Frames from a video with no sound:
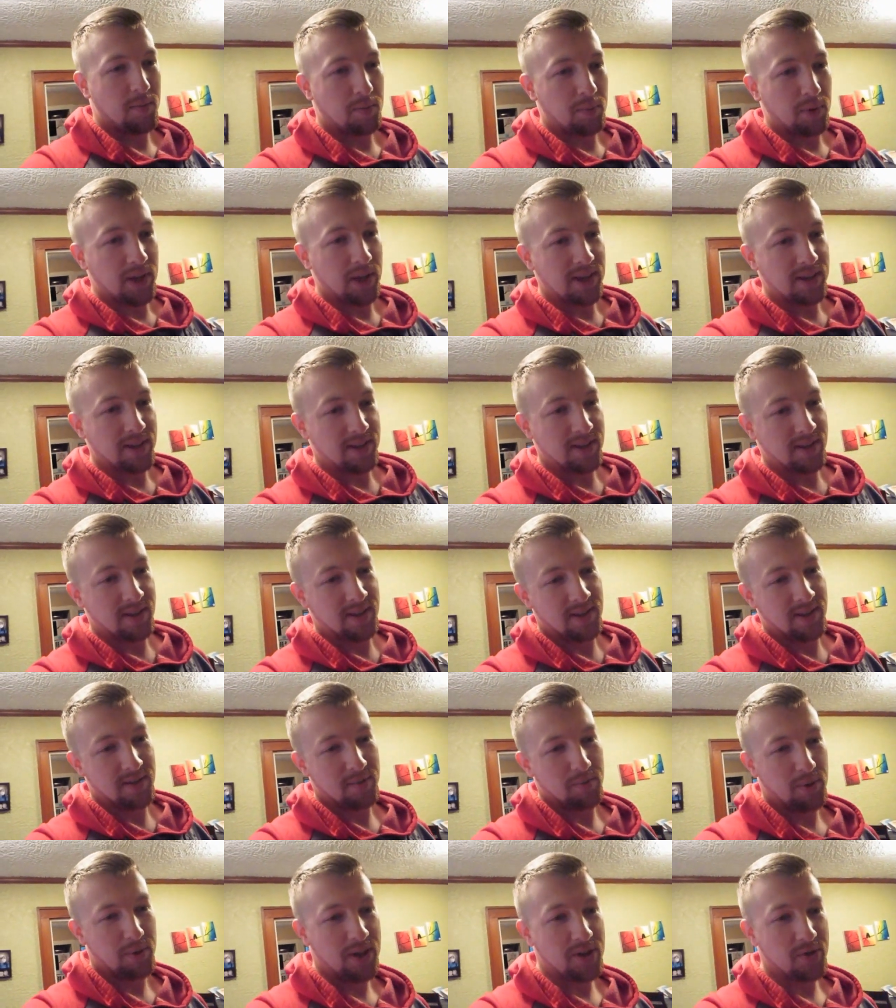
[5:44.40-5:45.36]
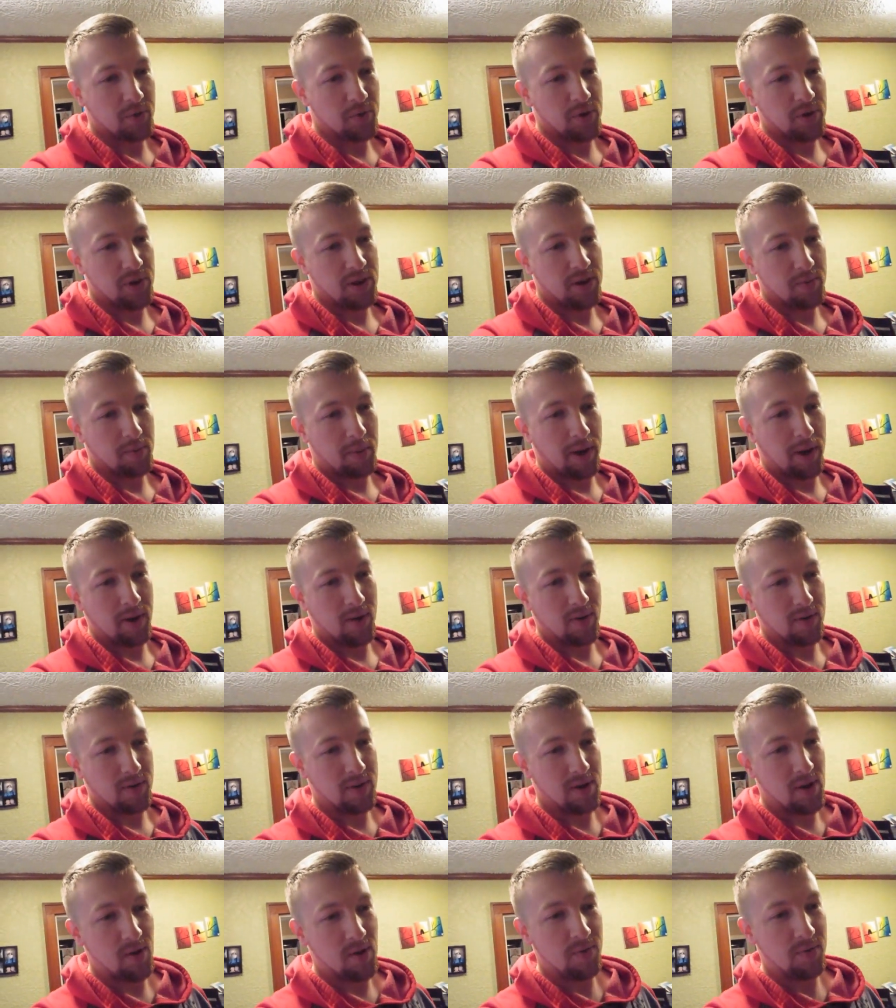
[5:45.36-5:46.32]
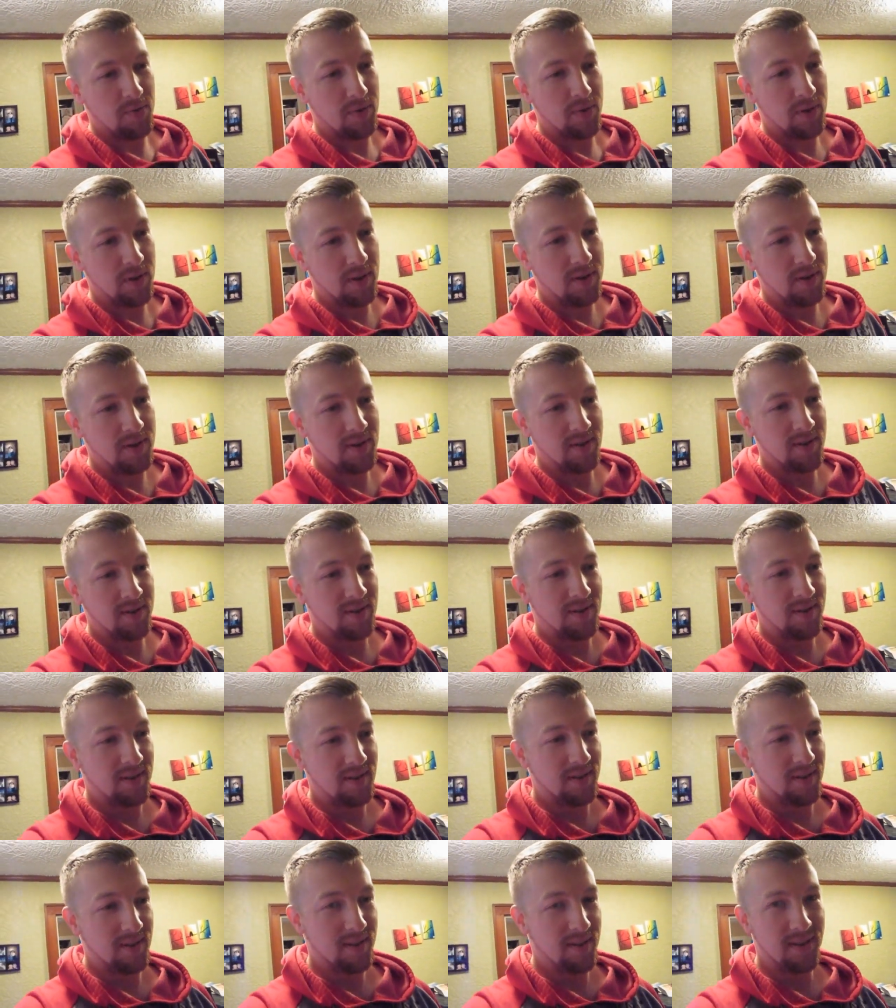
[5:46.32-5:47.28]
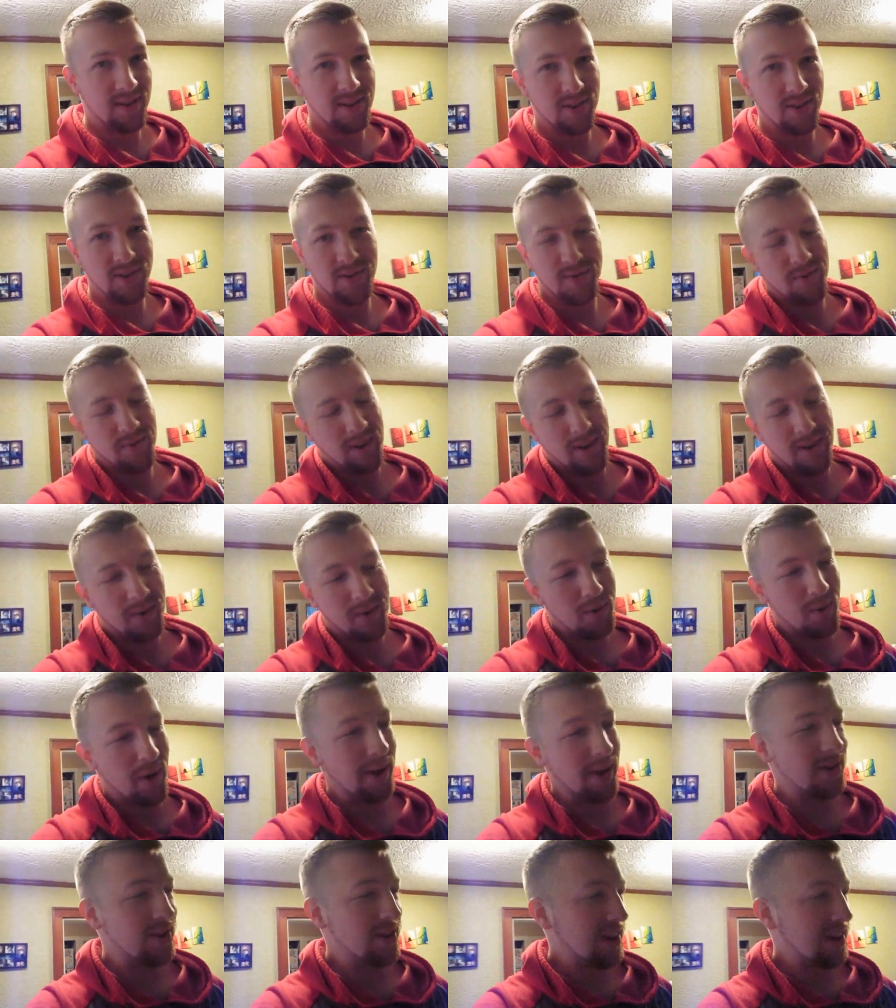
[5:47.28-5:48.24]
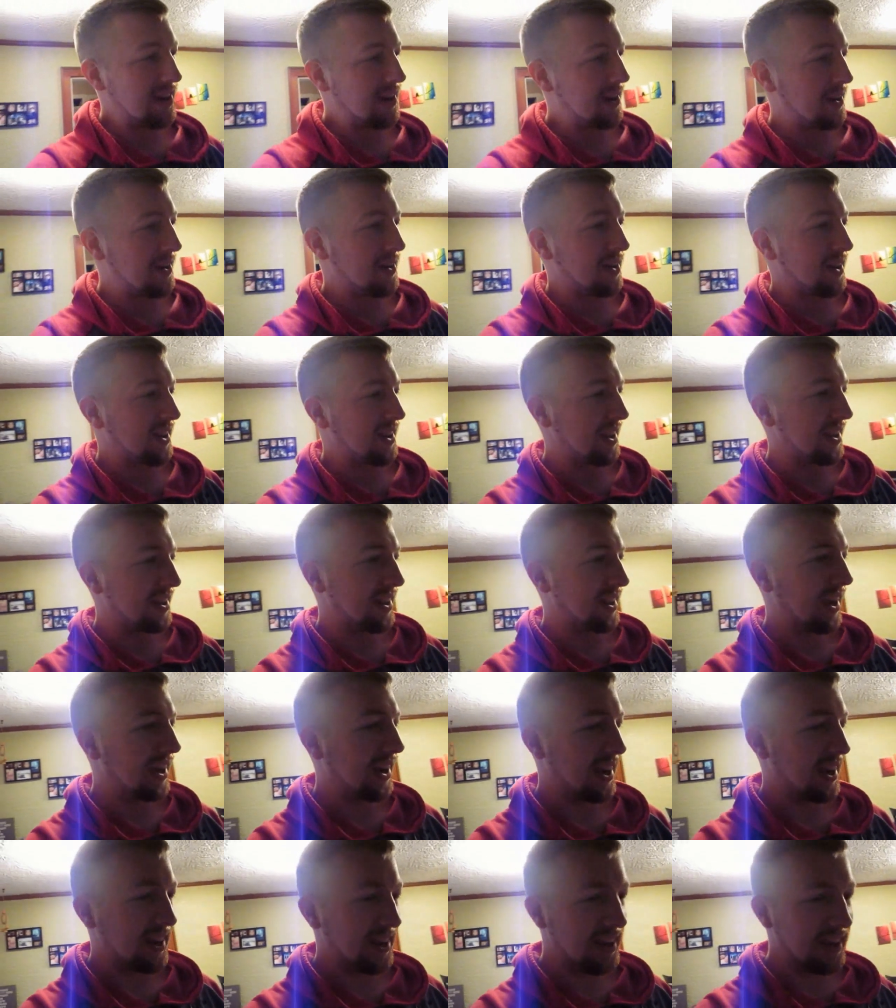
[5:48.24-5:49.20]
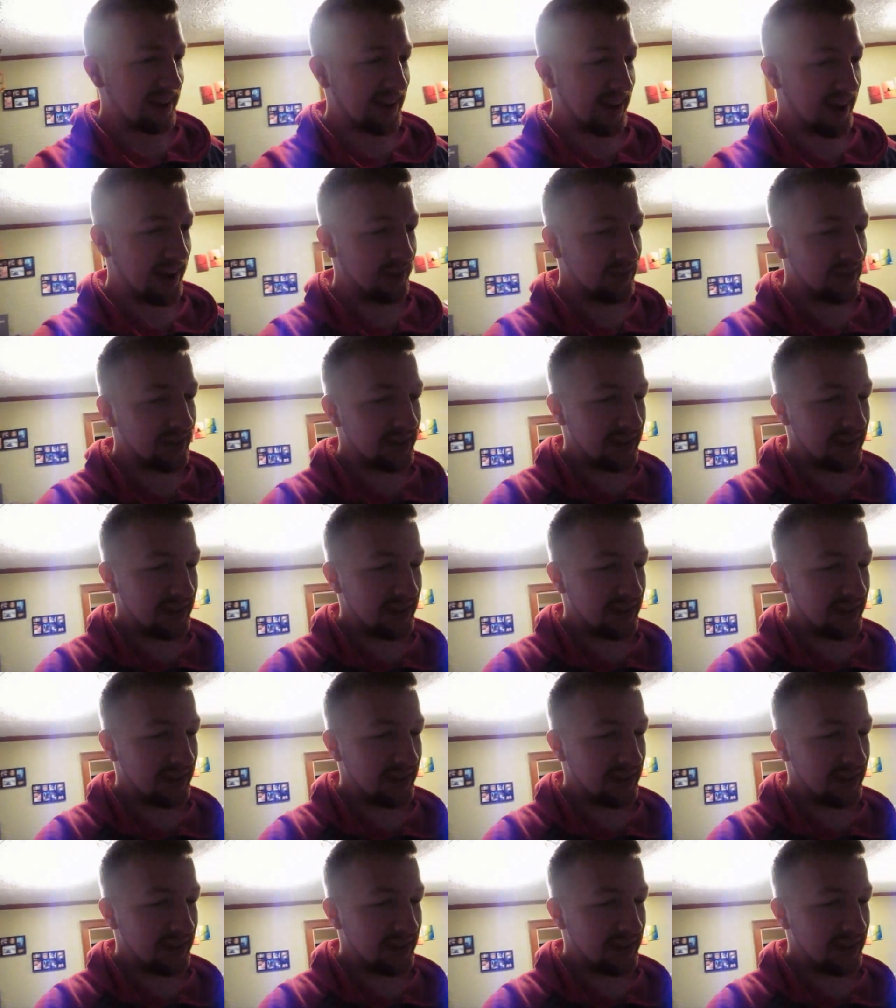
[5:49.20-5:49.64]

plays with it by herself, and it's just funny to watch. I don't know, I get a kick out of